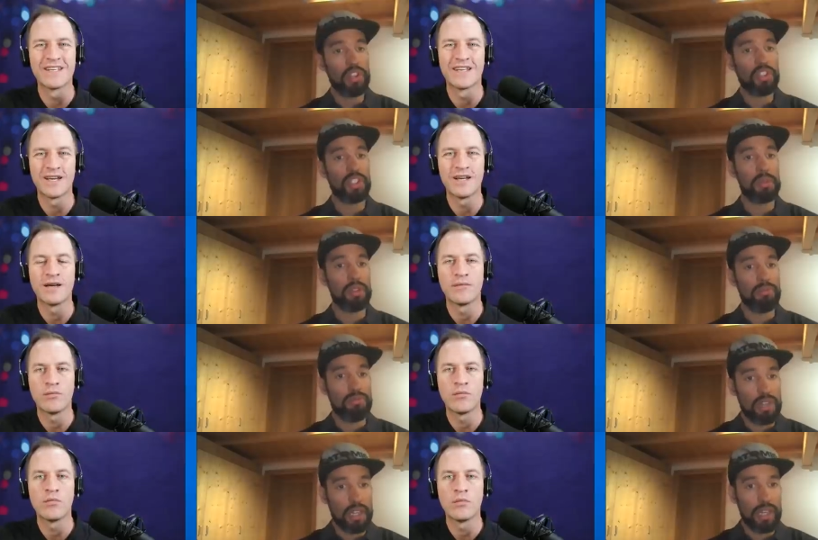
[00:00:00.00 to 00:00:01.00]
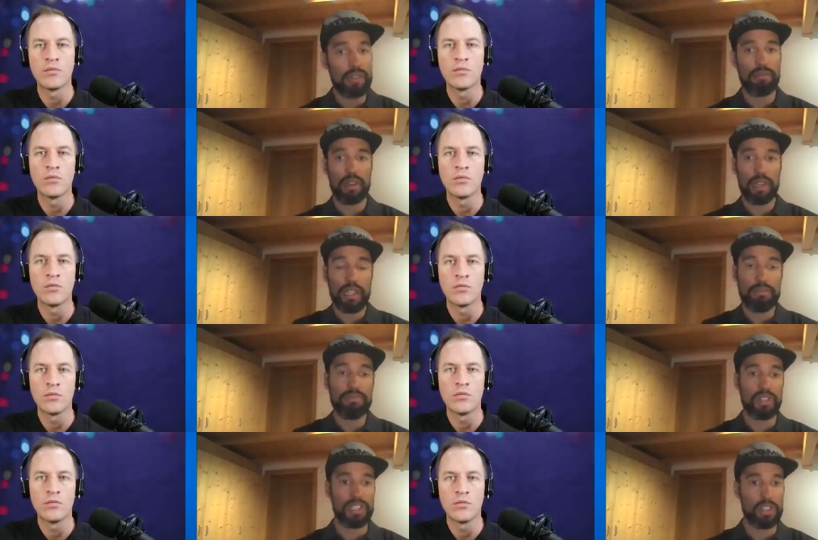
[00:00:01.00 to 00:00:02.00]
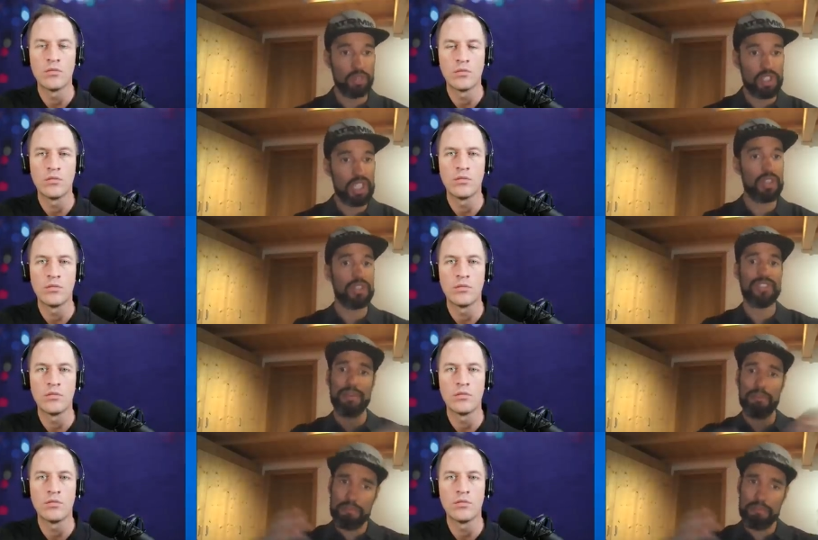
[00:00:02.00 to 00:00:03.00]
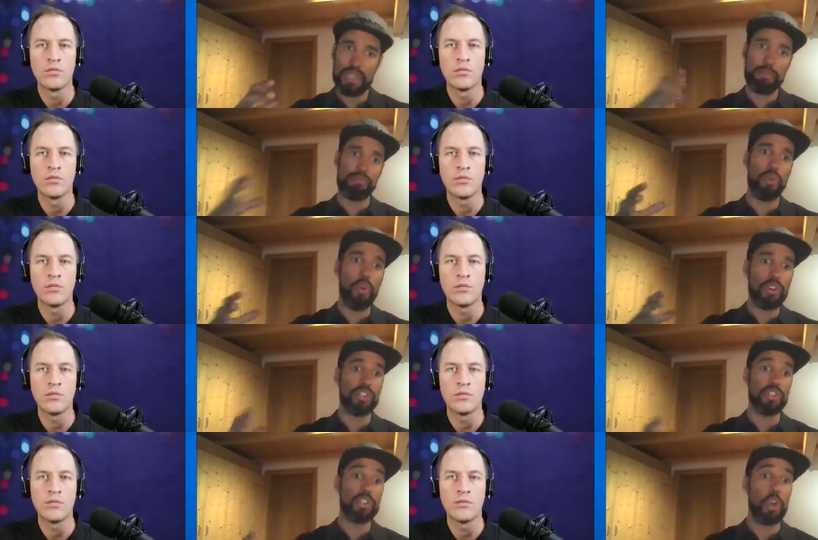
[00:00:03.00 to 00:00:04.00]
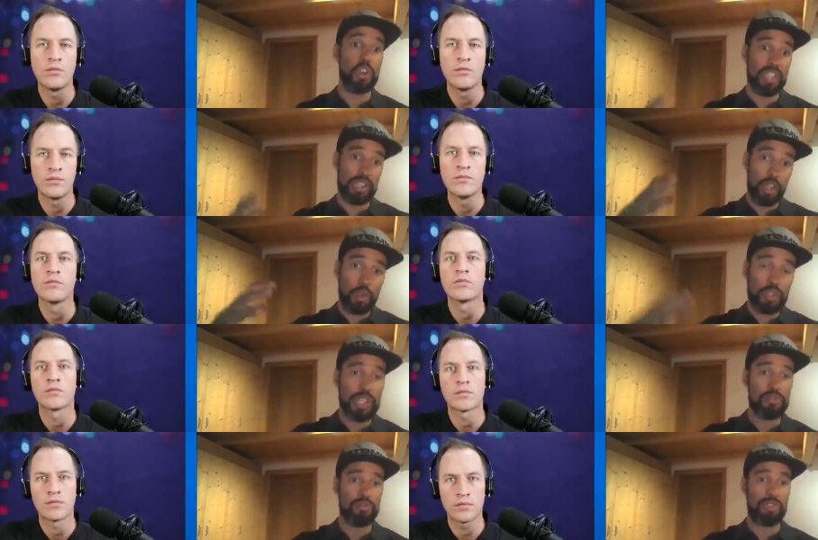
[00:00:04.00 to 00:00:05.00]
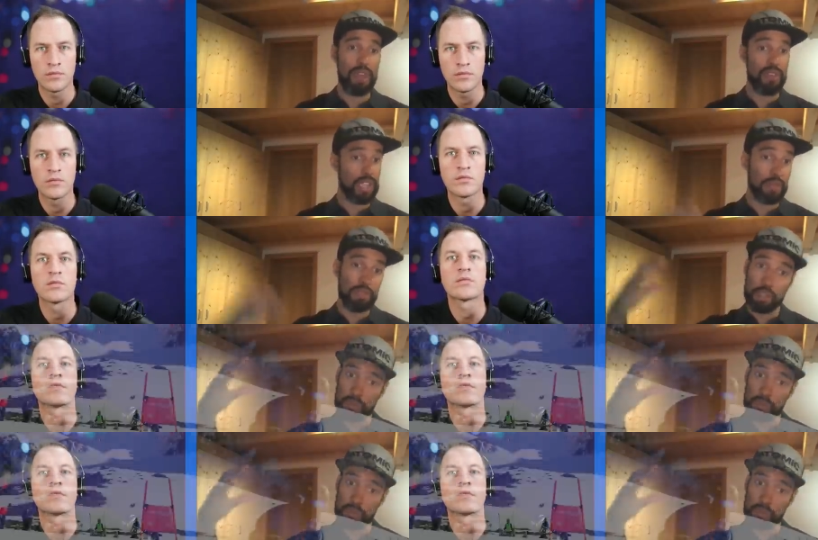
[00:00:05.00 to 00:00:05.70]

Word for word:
Speaker 1: look at some of the really, really successful skiers, they're big, broad, and stocky, low center of gravity. I'm